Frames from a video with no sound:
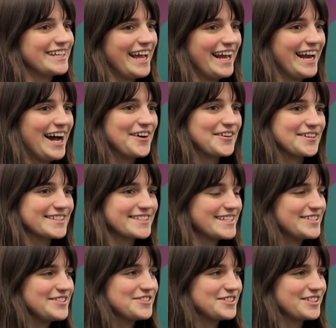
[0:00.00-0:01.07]
in 8 hours,
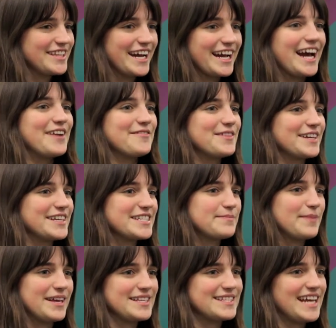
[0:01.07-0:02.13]
because usually that kind of thing is
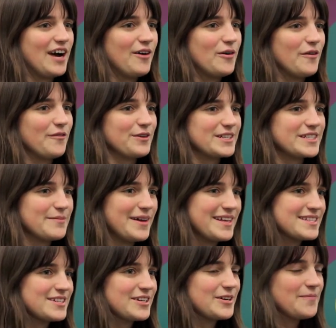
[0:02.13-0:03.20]
spaced out over a
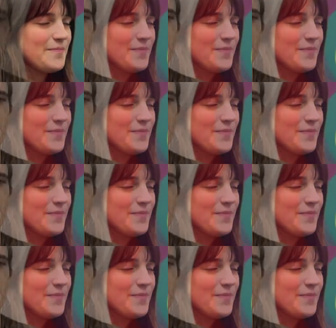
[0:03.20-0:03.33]
semester.